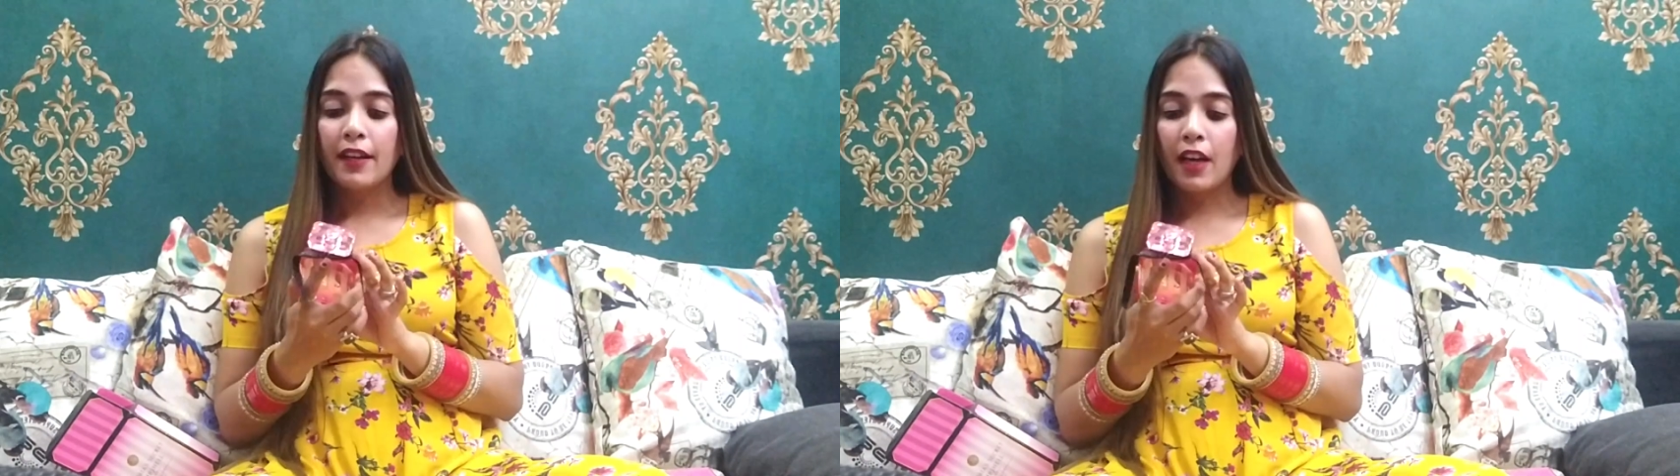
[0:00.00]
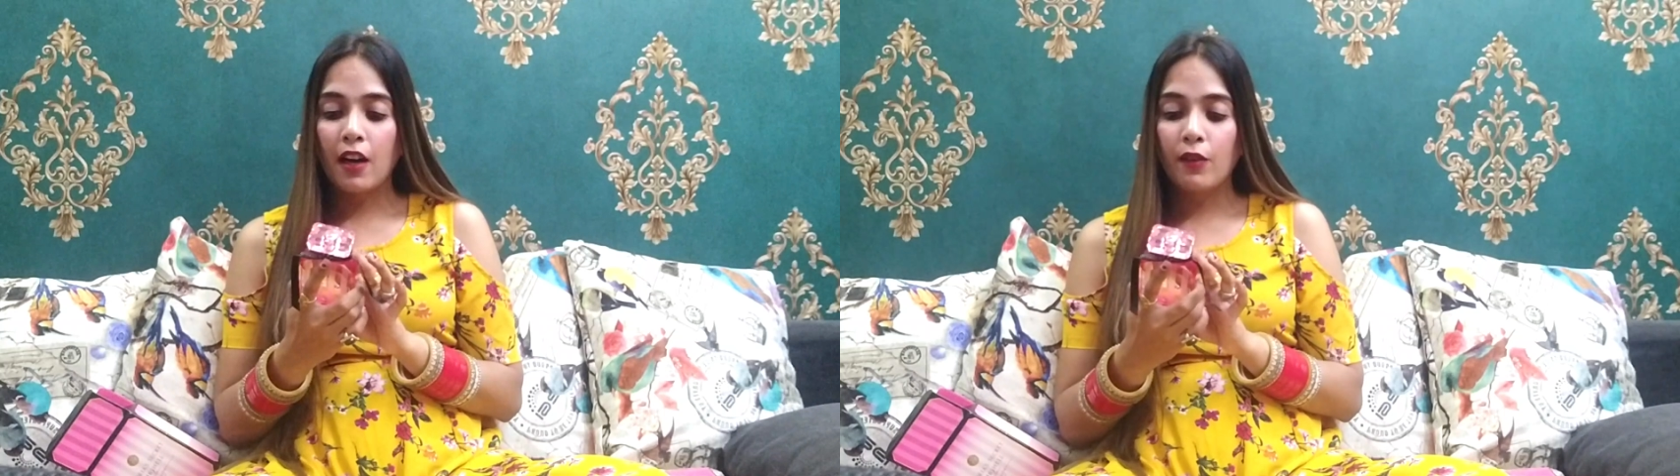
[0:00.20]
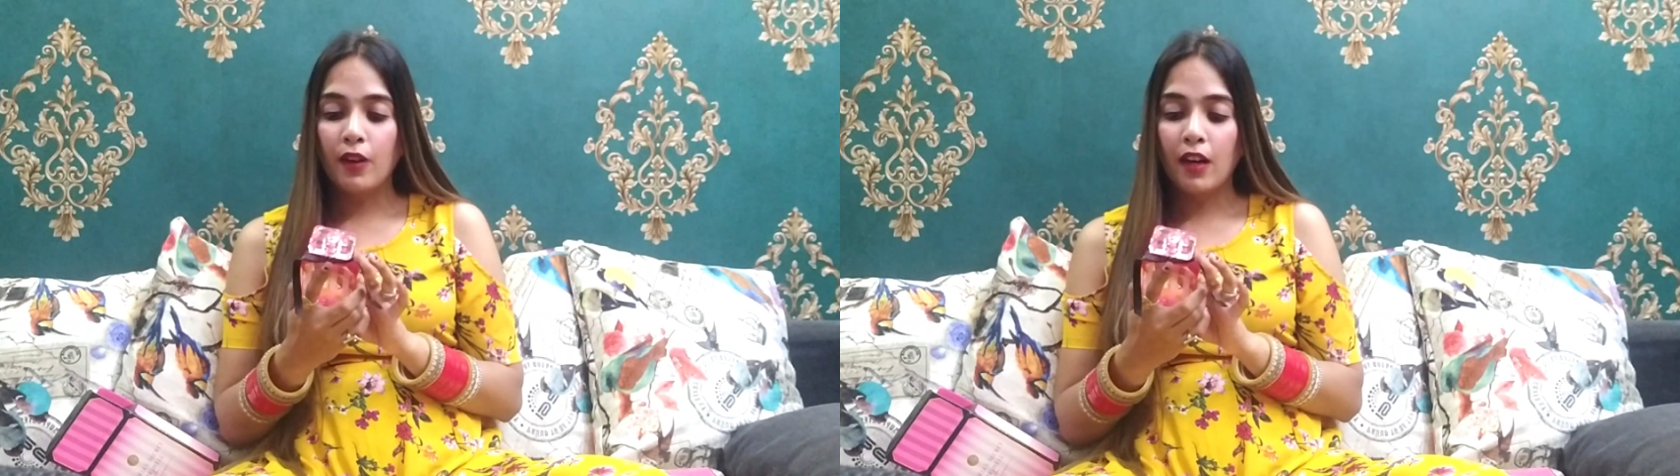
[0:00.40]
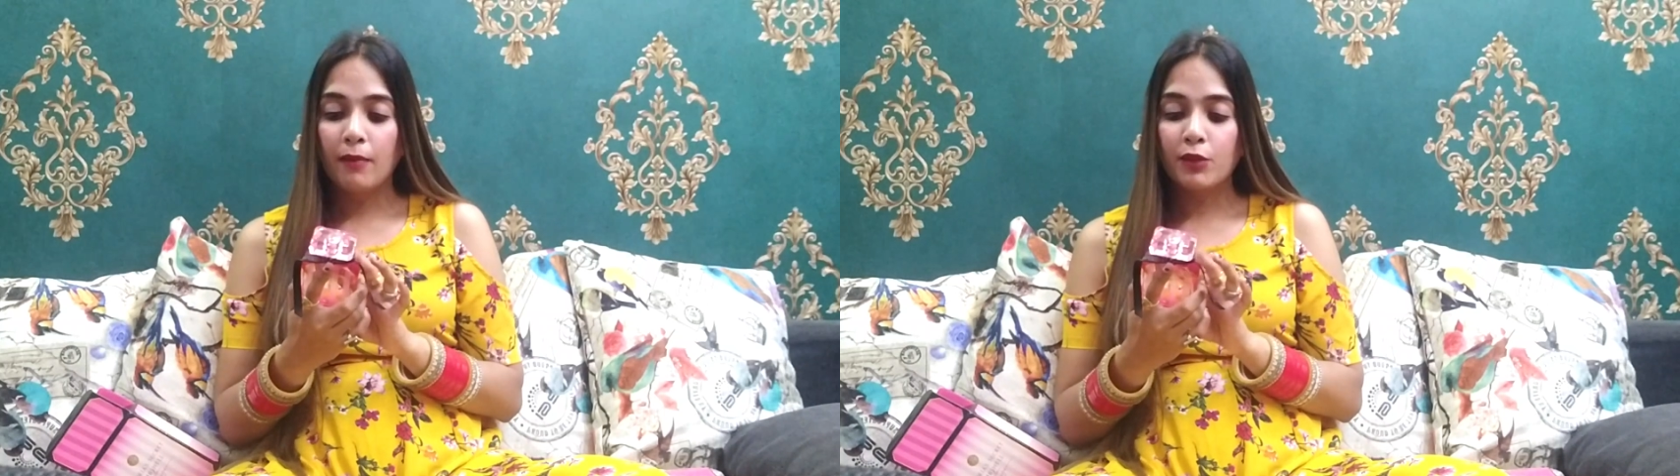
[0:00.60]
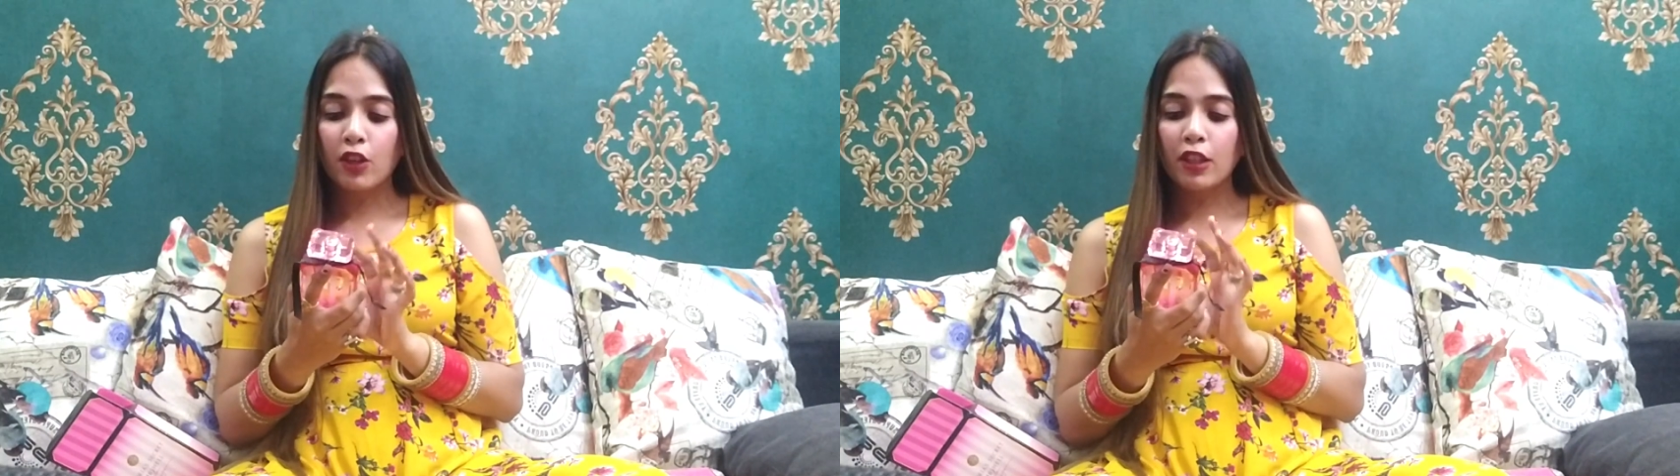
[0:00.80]

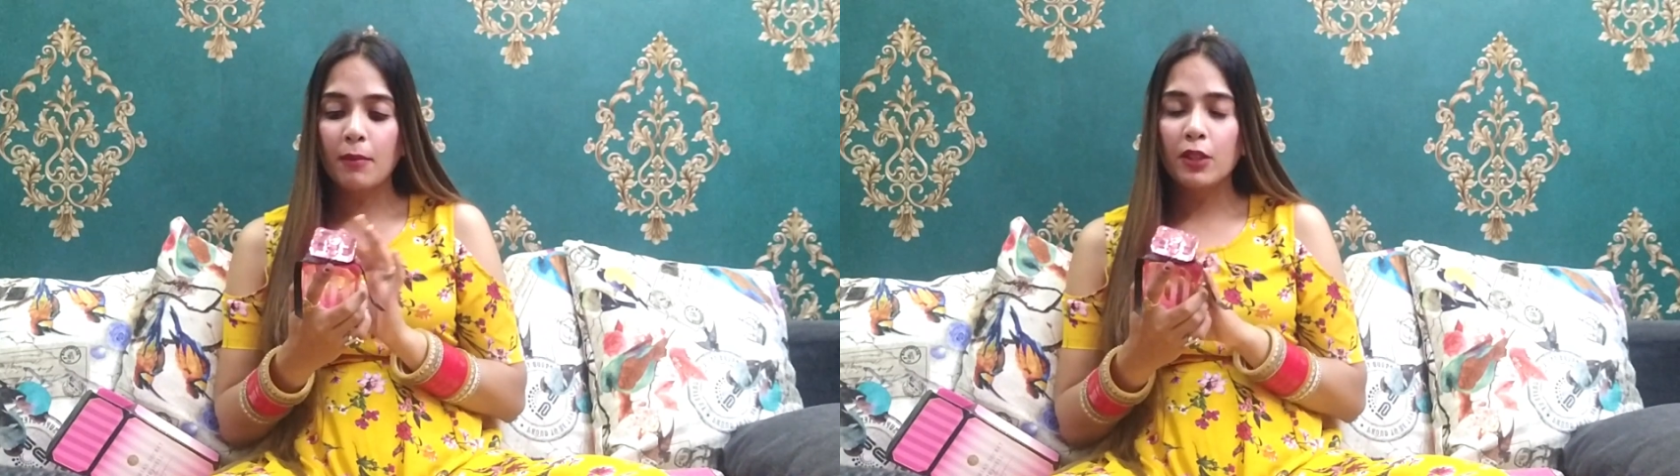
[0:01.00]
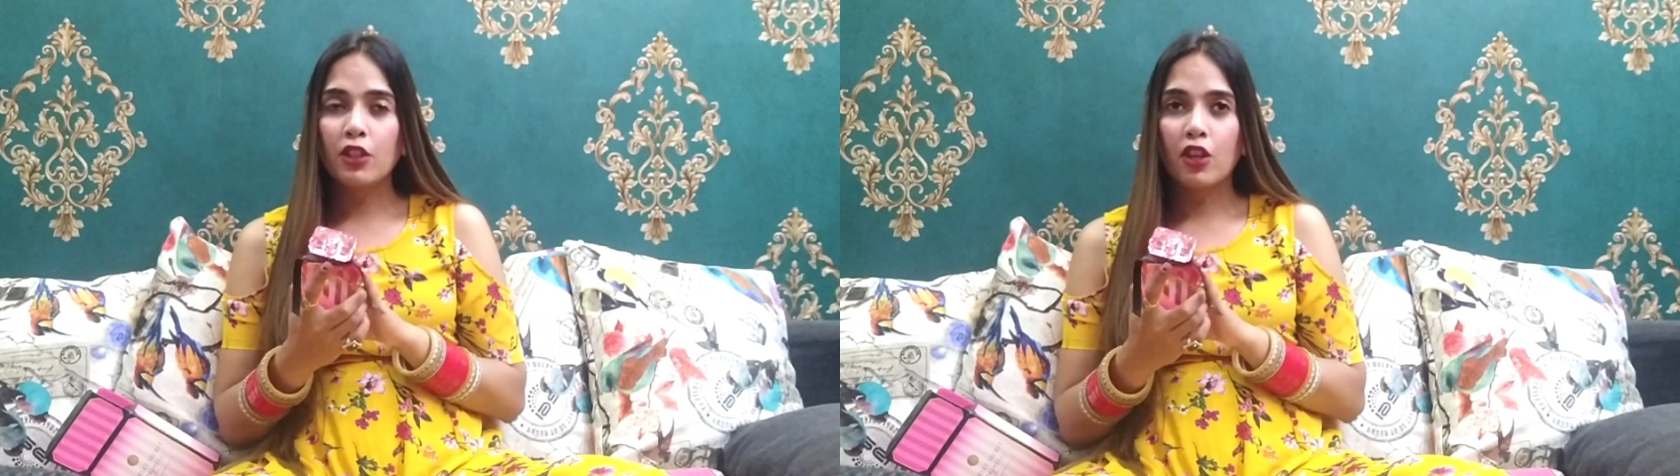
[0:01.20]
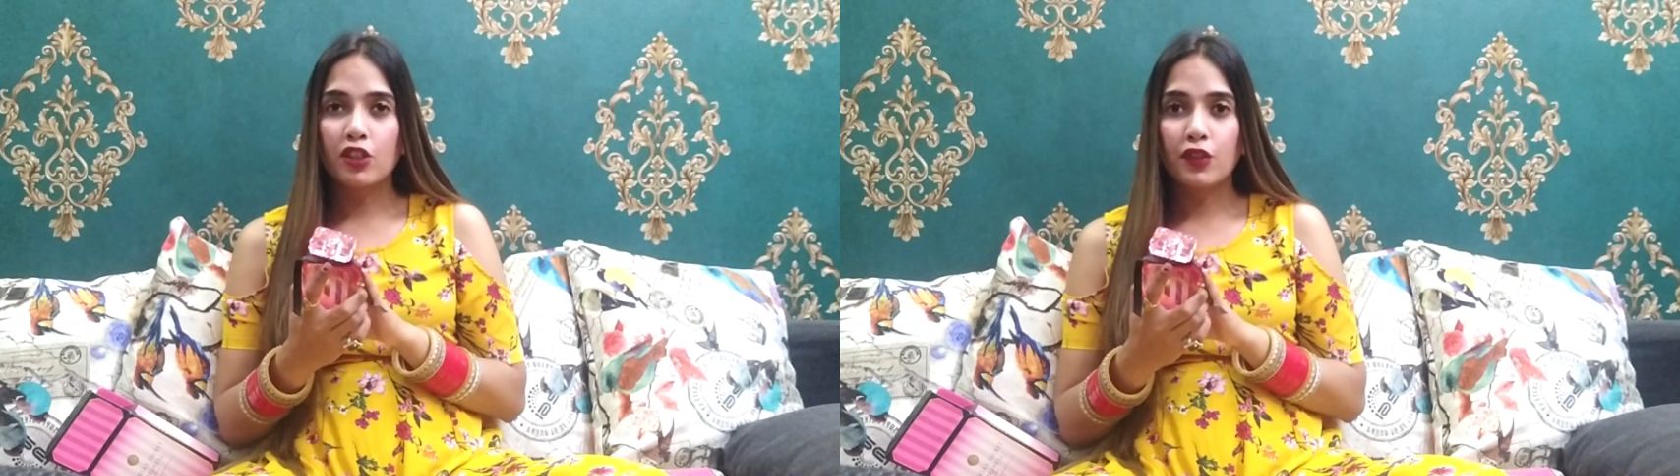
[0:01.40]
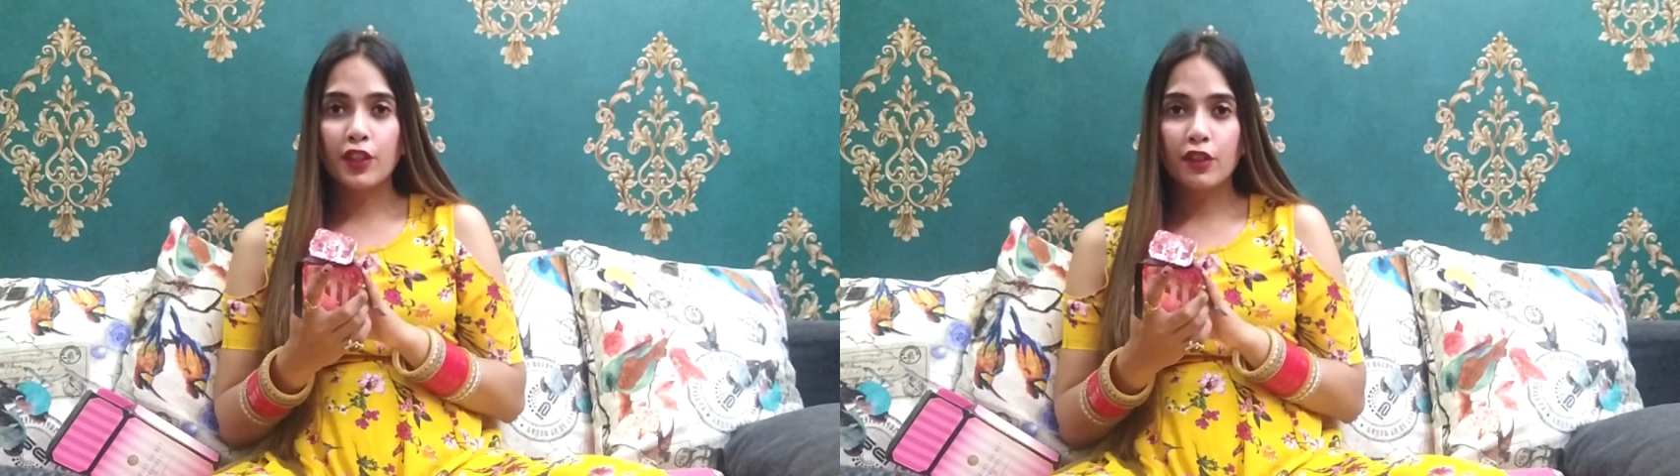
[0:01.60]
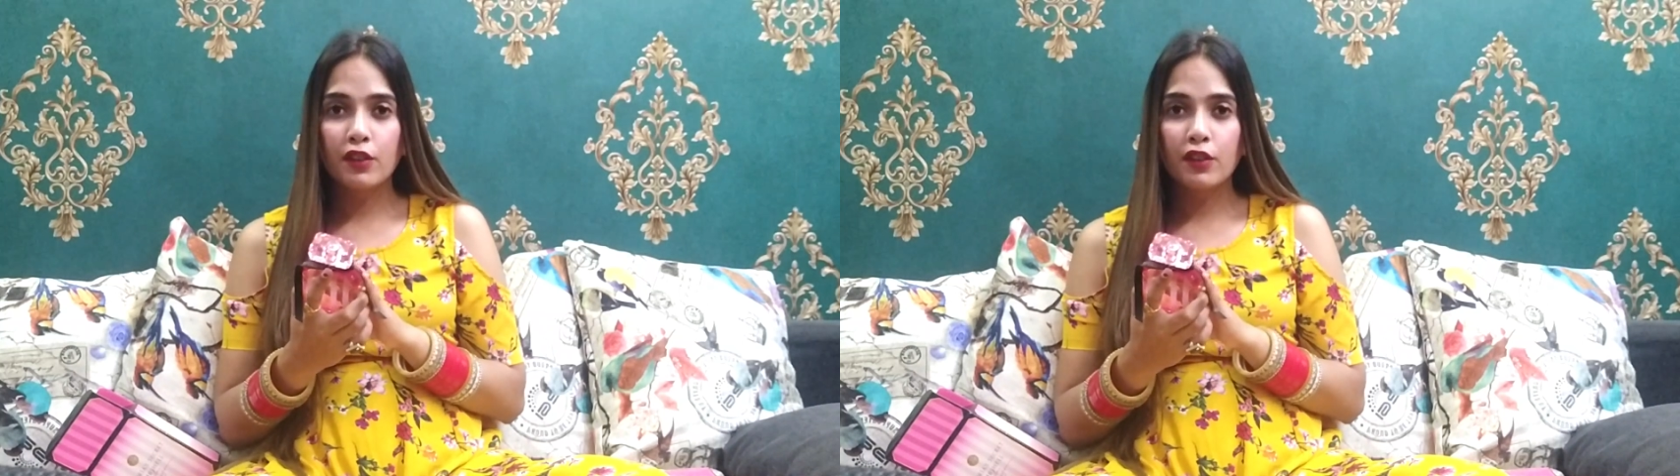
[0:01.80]
Now, talking about the longevity